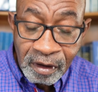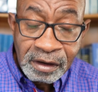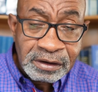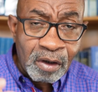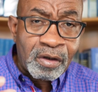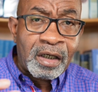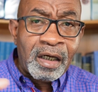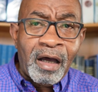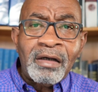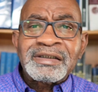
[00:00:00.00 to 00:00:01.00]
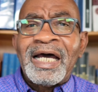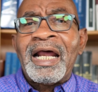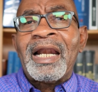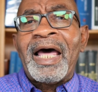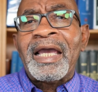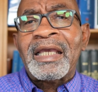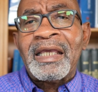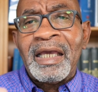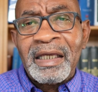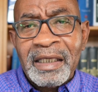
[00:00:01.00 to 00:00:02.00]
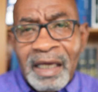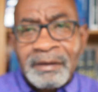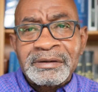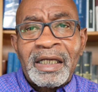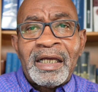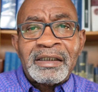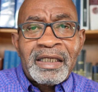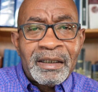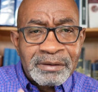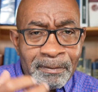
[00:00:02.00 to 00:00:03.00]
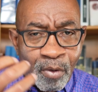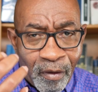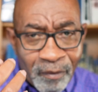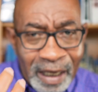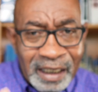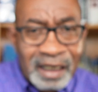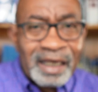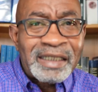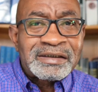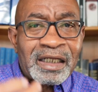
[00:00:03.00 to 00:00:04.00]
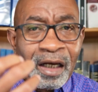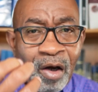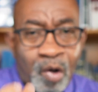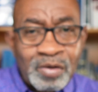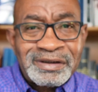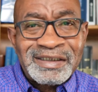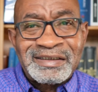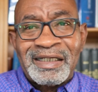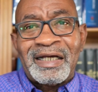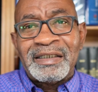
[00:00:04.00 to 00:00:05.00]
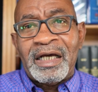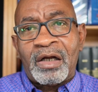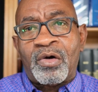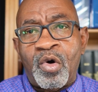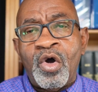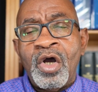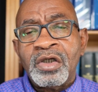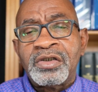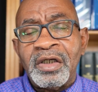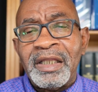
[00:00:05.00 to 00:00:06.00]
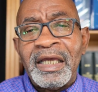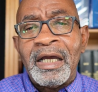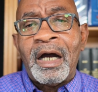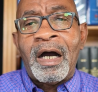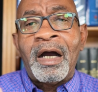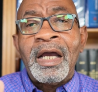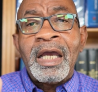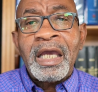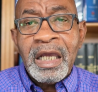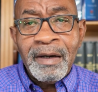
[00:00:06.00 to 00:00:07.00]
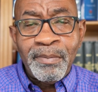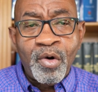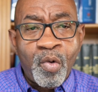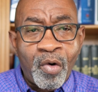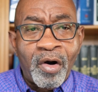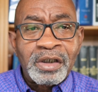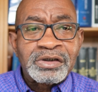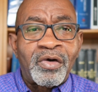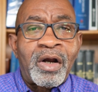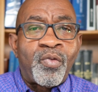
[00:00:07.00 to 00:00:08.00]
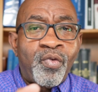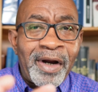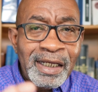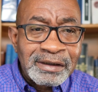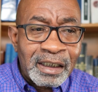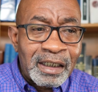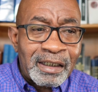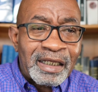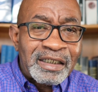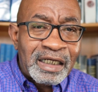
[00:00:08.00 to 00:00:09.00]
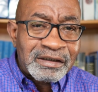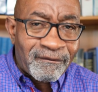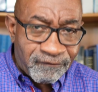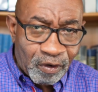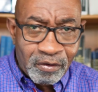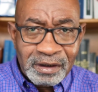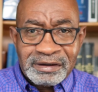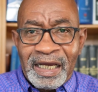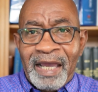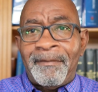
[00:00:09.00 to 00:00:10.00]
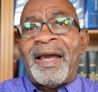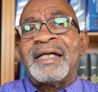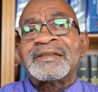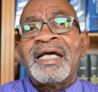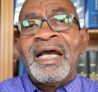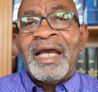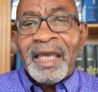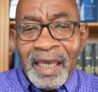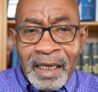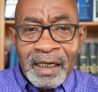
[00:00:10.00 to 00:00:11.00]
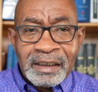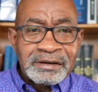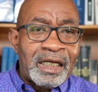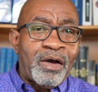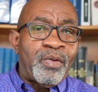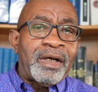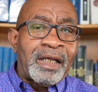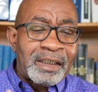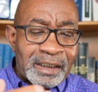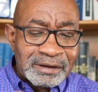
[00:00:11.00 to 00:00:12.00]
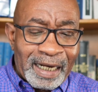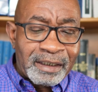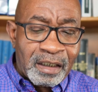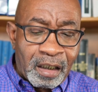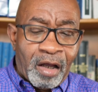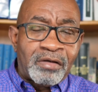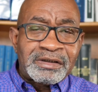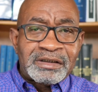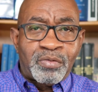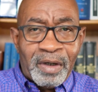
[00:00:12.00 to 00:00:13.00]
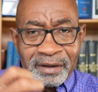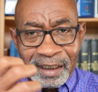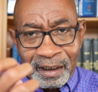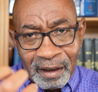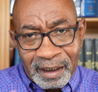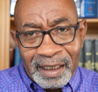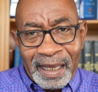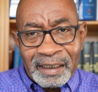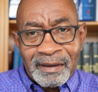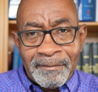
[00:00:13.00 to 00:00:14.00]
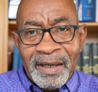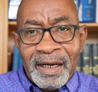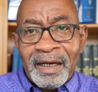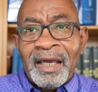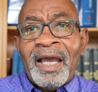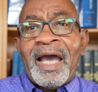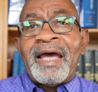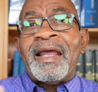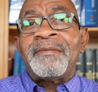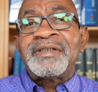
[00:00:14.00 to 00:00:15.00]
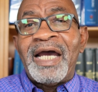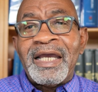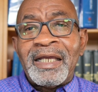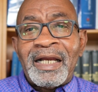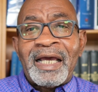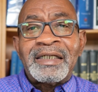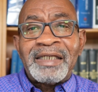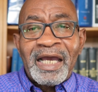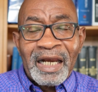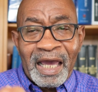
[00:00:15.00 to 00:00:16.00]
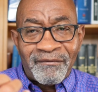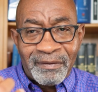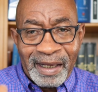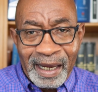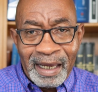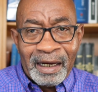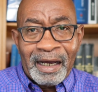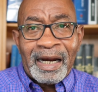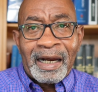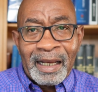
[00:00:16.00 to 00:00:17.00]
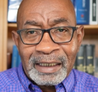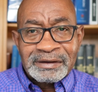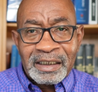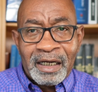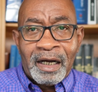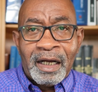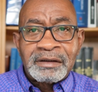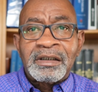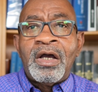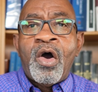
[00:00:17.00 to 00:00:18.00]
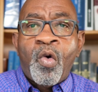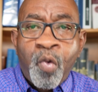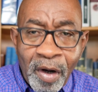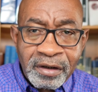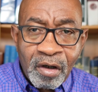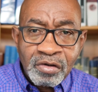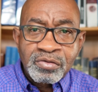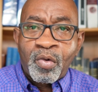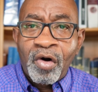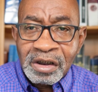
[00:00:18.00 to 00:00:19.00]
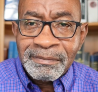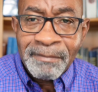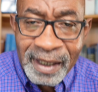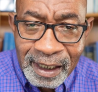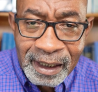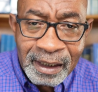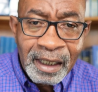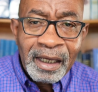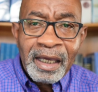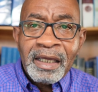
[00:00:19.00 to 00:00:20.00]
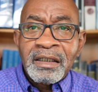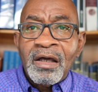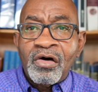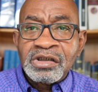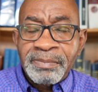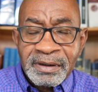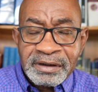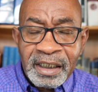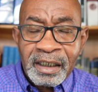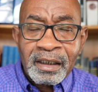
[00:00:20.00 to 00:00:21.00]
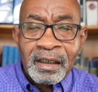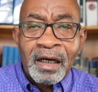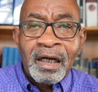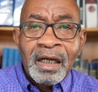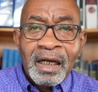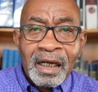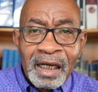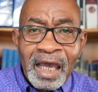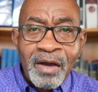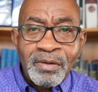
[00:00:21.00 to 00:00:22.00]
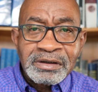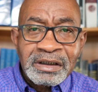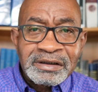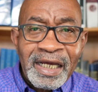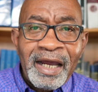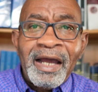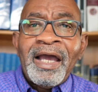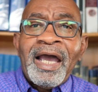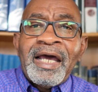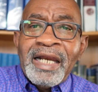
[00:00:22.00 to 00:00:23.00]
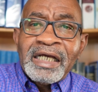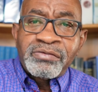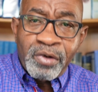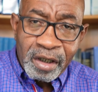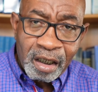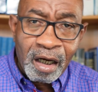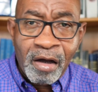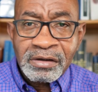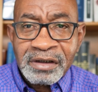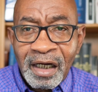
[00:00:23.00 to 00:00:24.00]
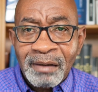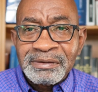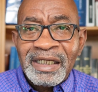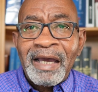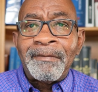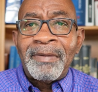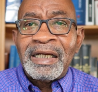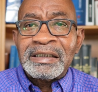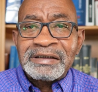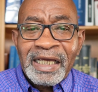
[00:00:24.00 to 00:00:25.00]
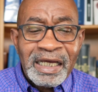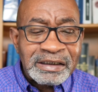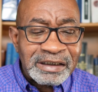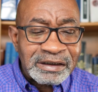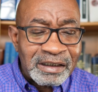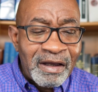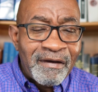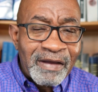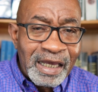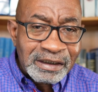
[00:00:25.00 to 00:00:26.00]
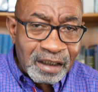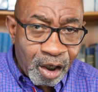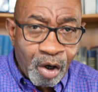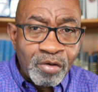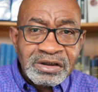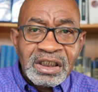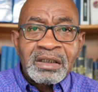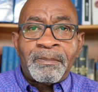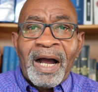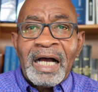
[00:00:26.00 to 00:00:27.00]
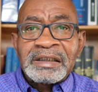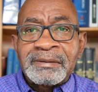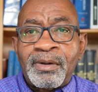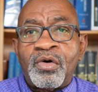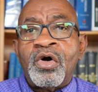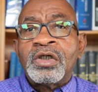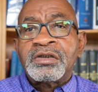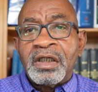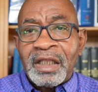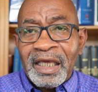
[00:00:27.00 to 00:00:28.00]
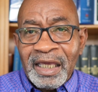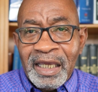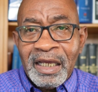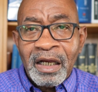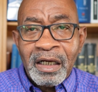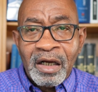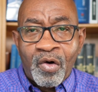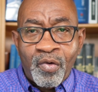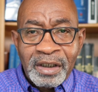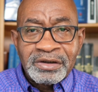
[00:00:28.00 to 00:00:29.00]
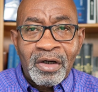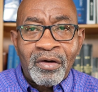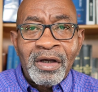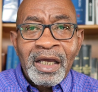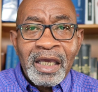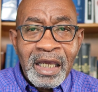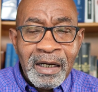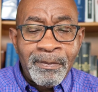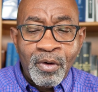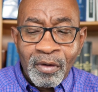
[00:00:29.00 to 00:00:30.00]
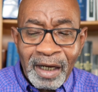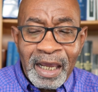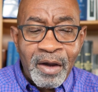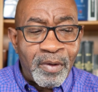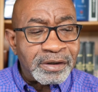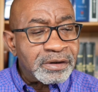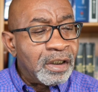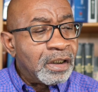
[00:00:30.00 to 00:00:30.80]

So the gloss kind of like it gives it close as identical to the Hebrew word, so it reads a little. It doesn't flow the same as English. Now, when it's like the gloss is what they're looking at, the meaning, and they've taken like from the Halot and lexicons what those words mean in those particular languages there, and that's where the gloss comes at. But it stays as close as possible to the original Hebrew language.